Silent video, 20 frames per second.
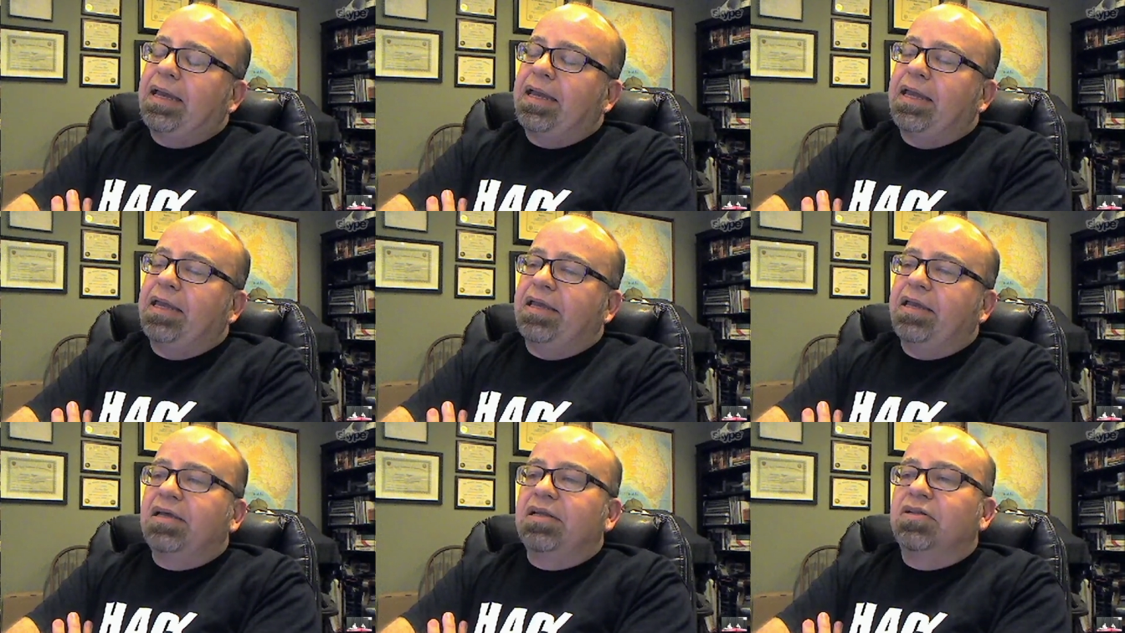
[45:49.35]

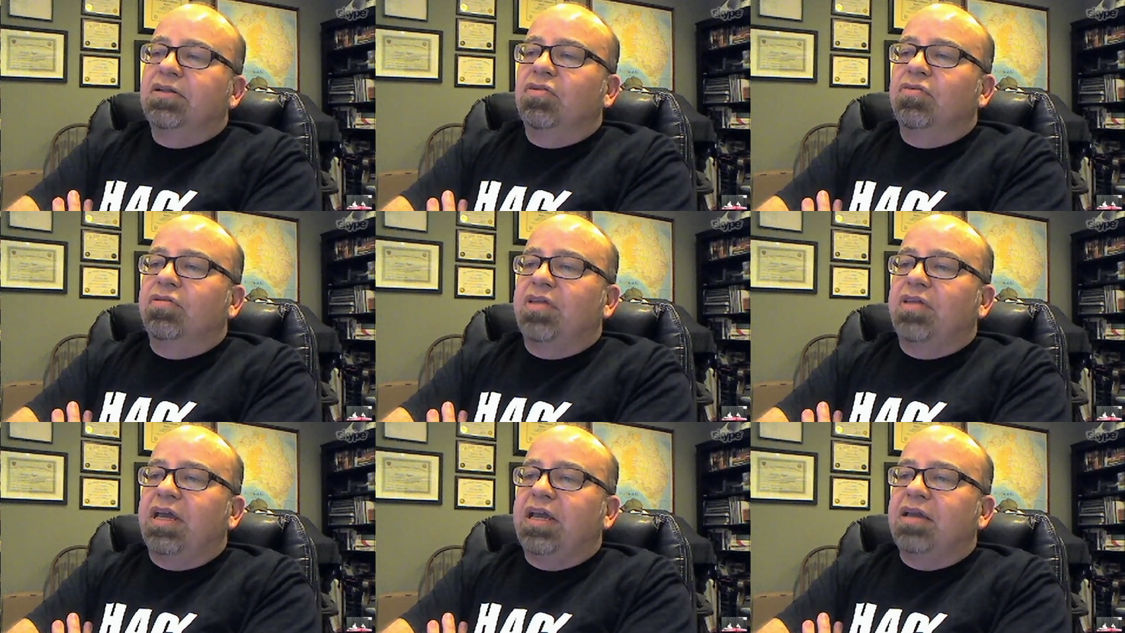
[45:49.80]
and
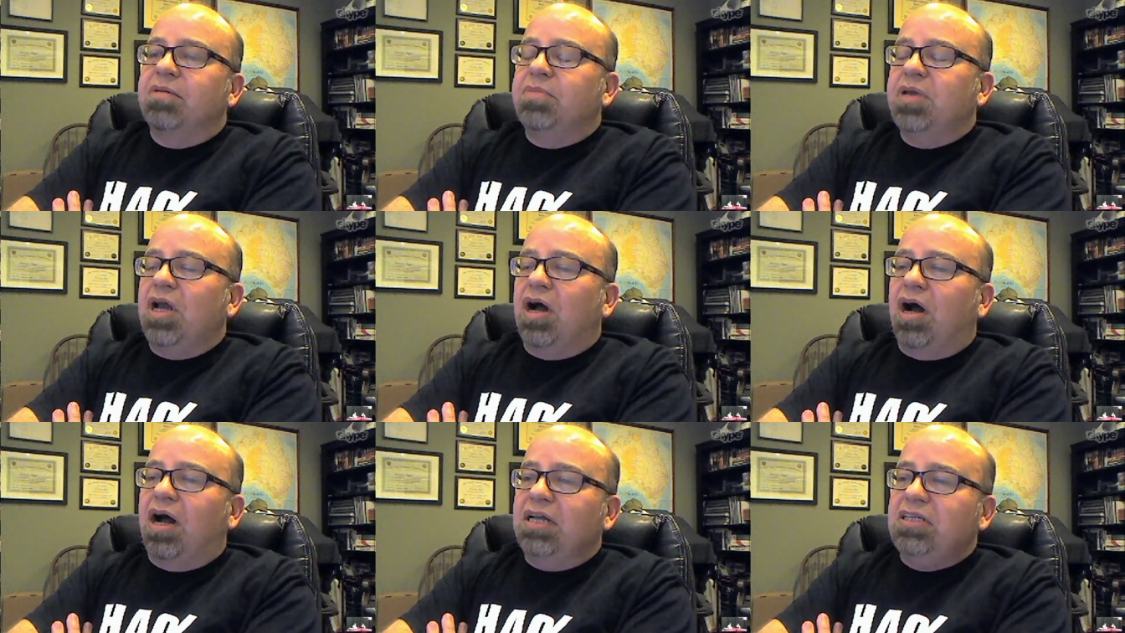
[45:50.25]
they can
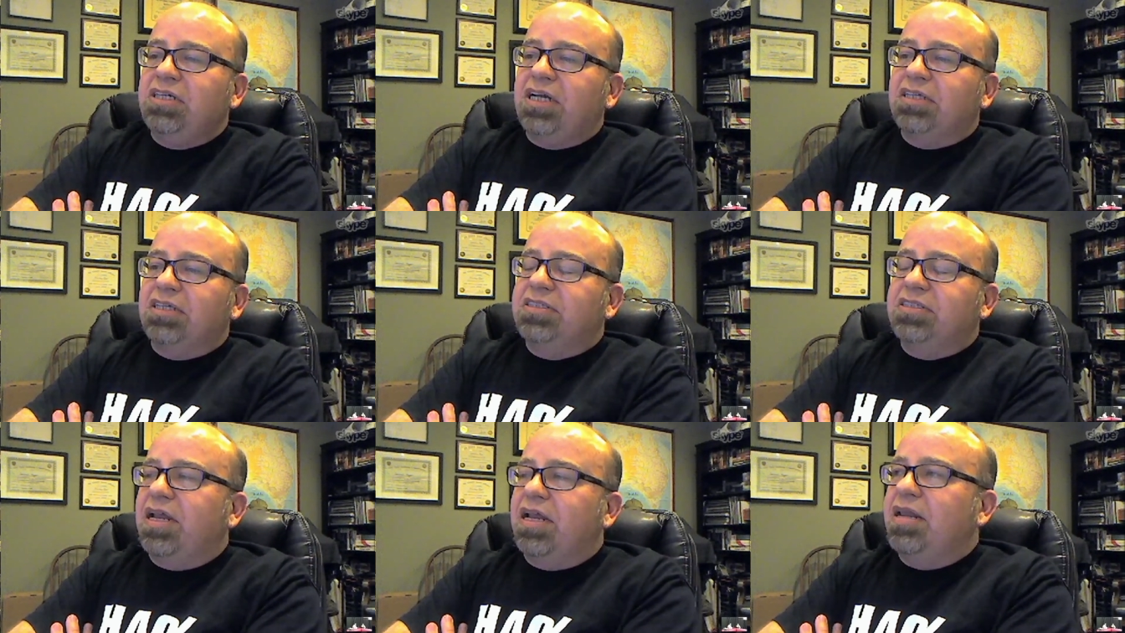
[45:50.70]
be
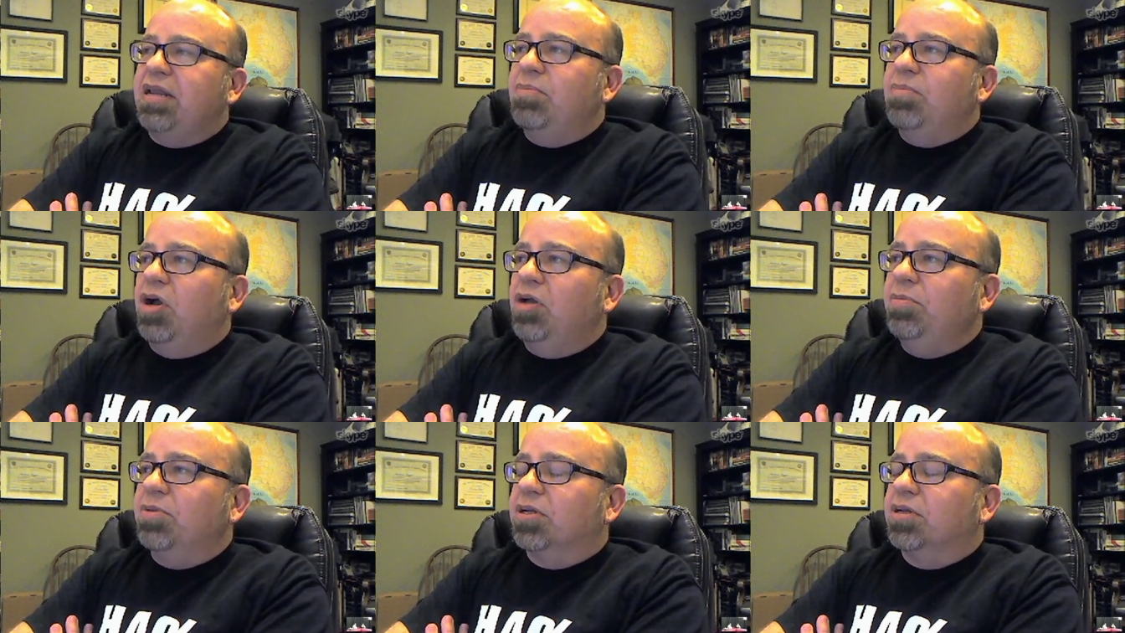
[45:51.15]
hijacked at any
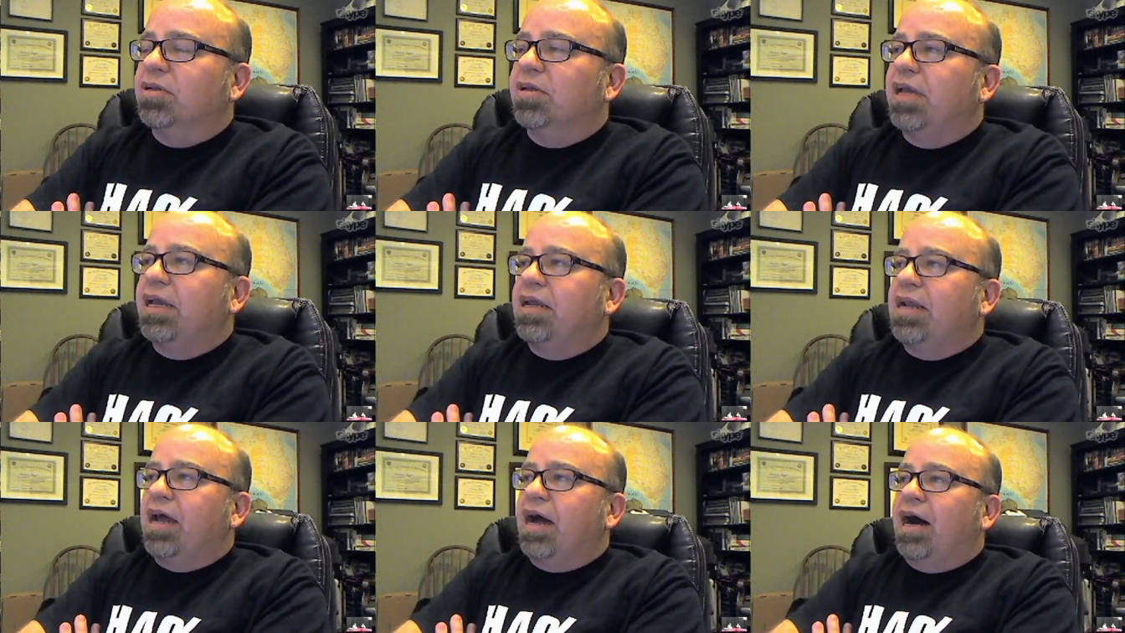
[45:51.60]
moment
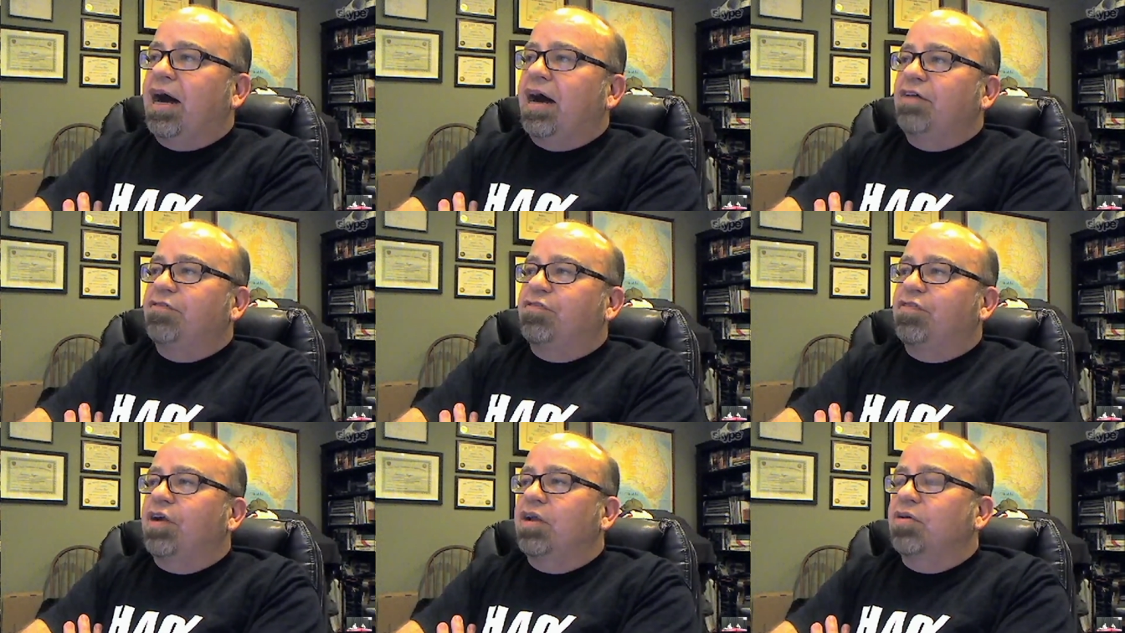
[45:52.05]
and
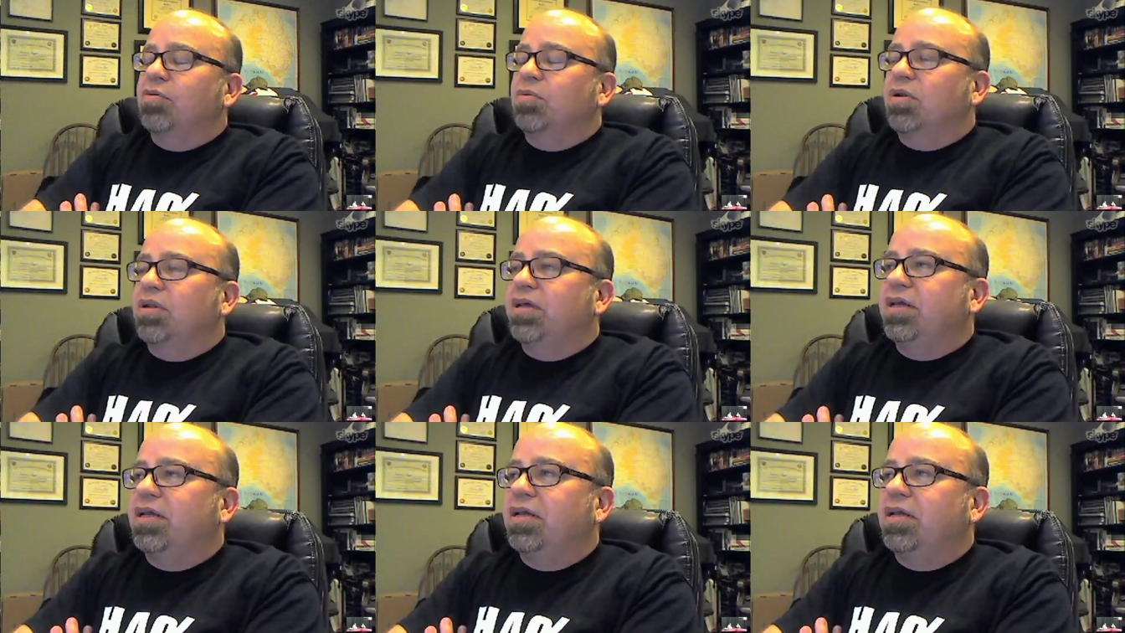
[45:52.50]
are
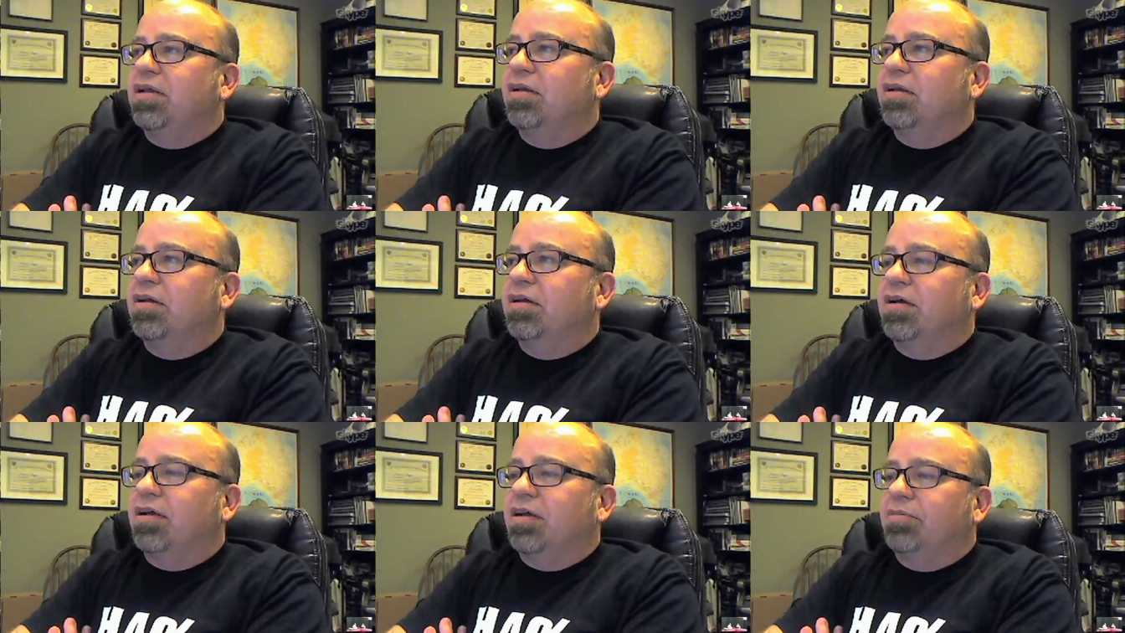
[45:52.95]
frequently
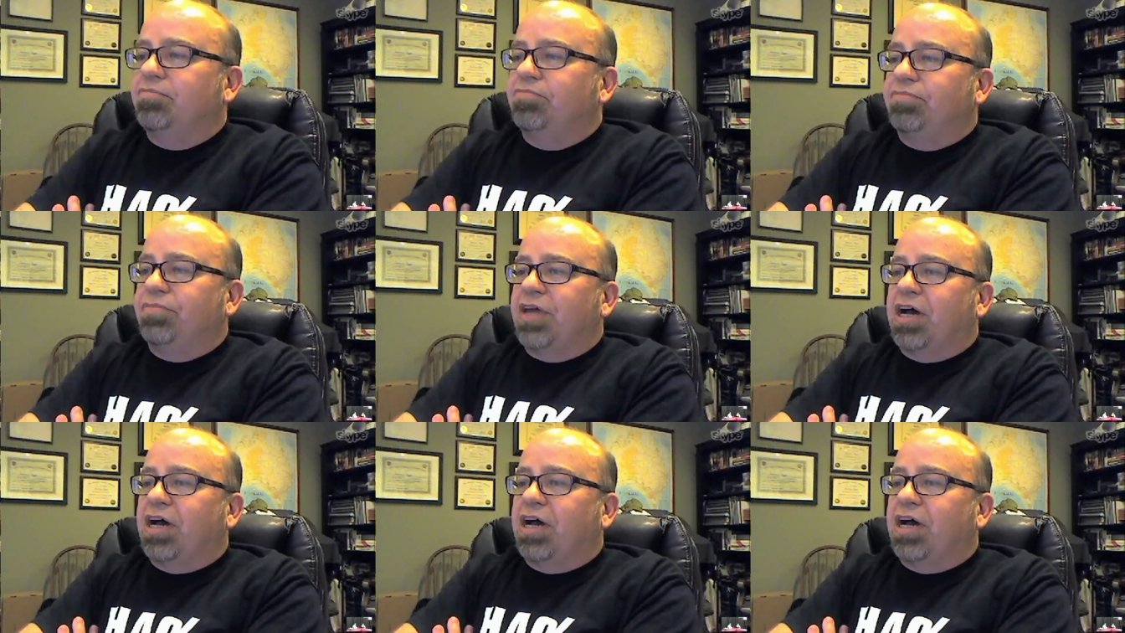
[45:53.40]
um,